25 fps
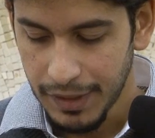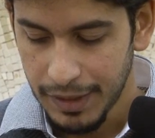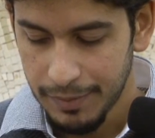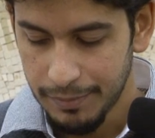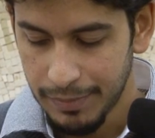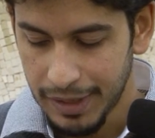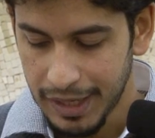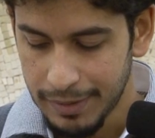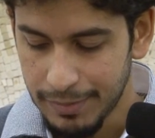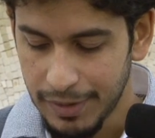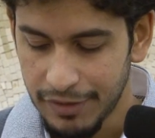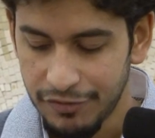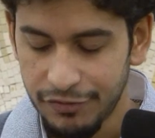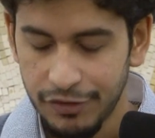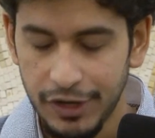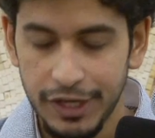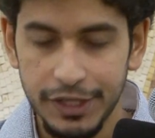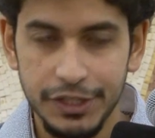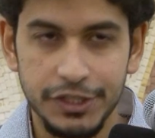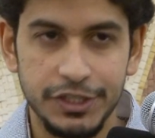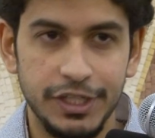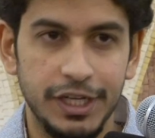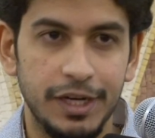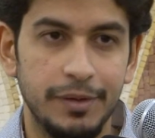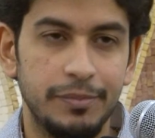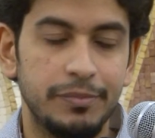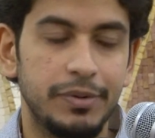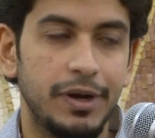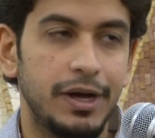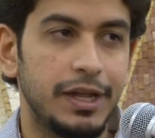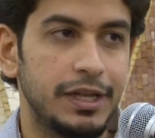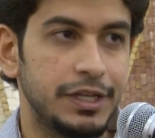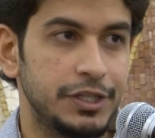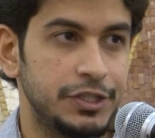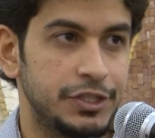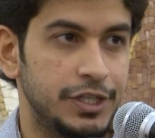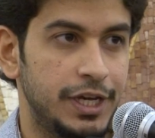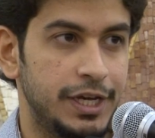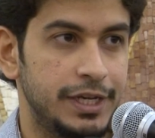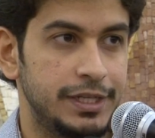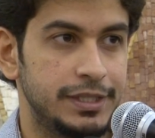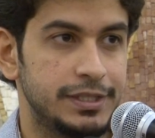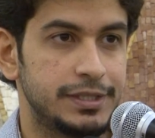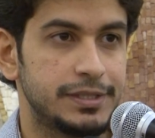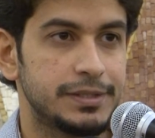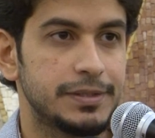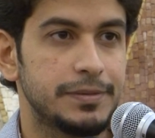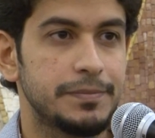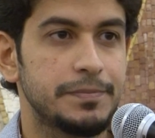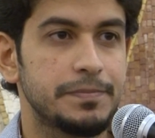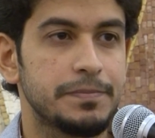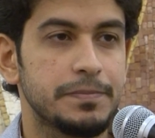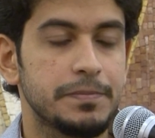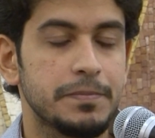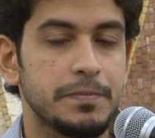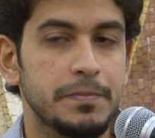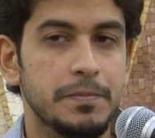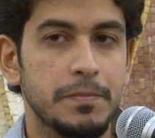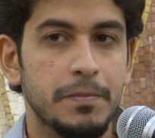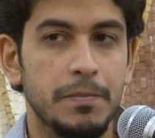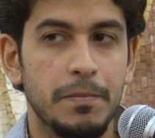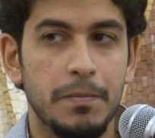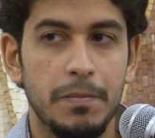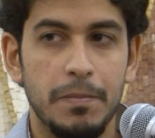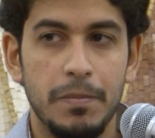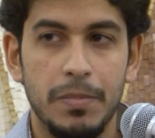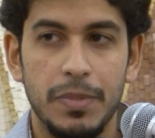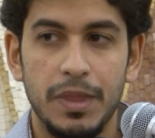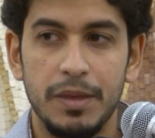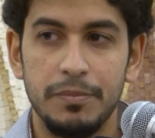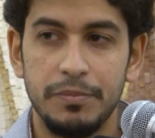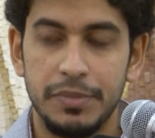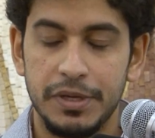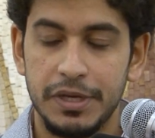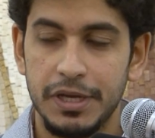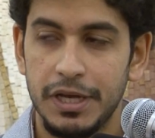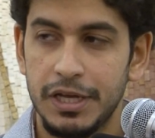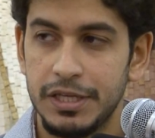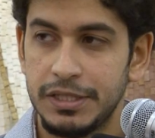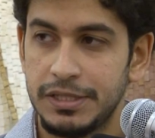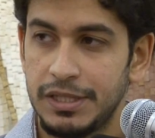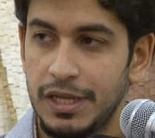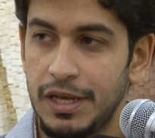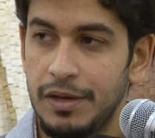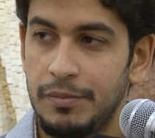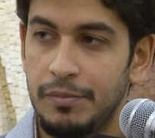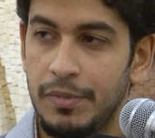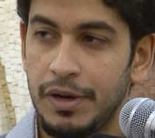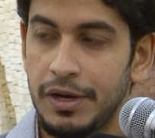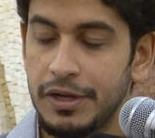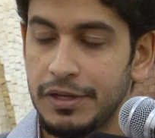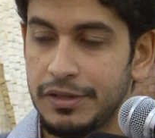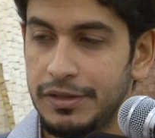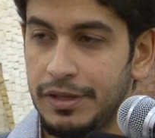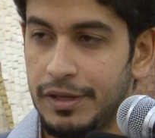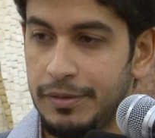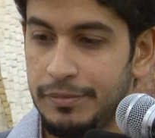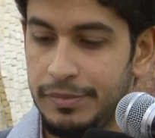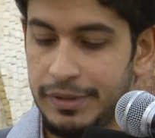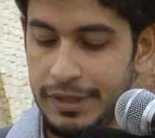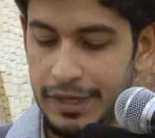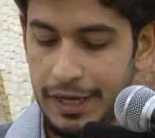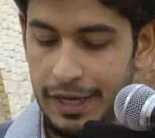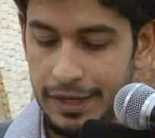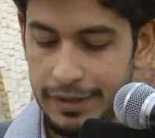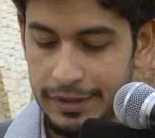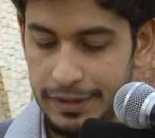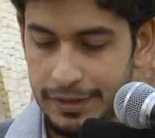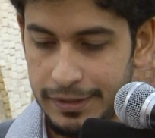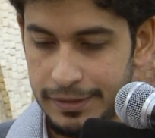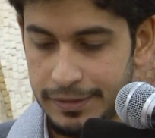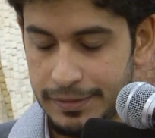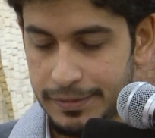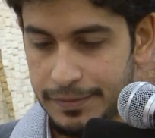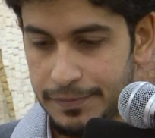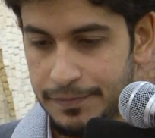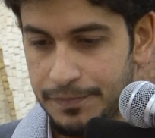But I'm afraid she apologized because among the beheaded